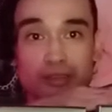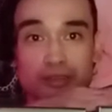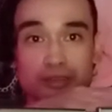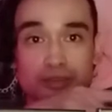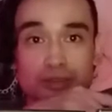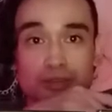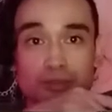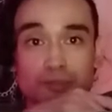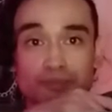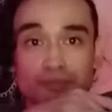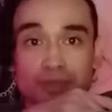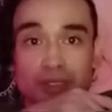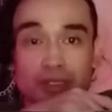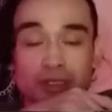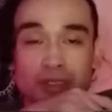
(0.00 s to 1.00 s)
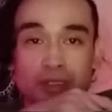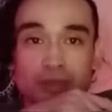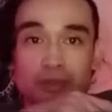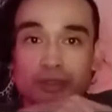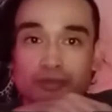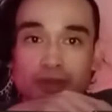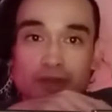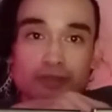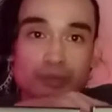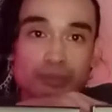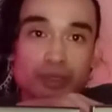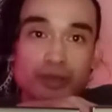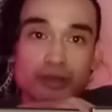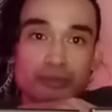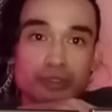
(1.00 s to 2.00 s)
So you don't even have to
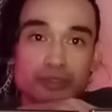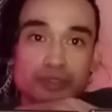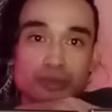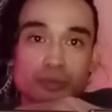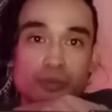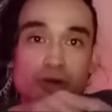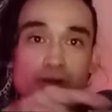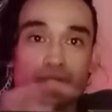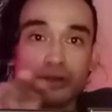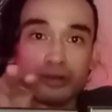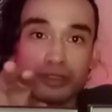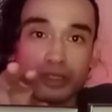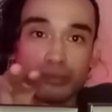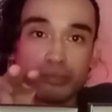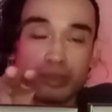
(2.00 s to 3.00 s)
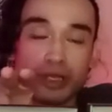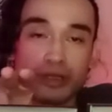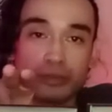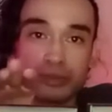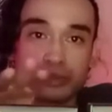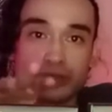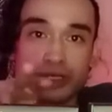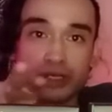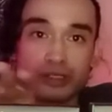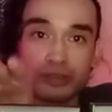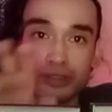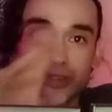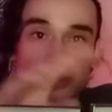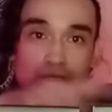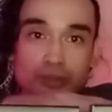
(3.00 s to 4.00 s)
plug them into the wall. You can plug them straight
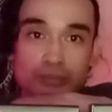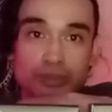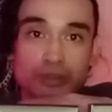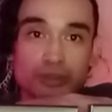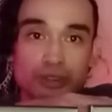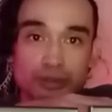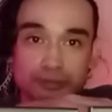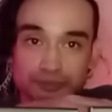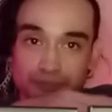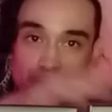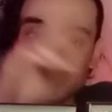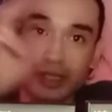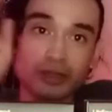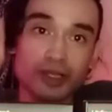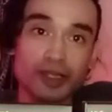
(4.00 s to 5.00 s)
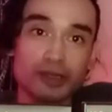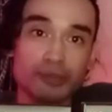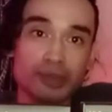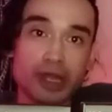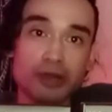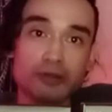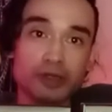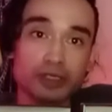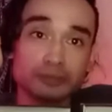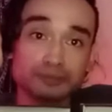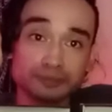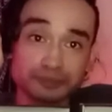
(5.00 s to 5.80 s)
into your computer. They'll light up that way.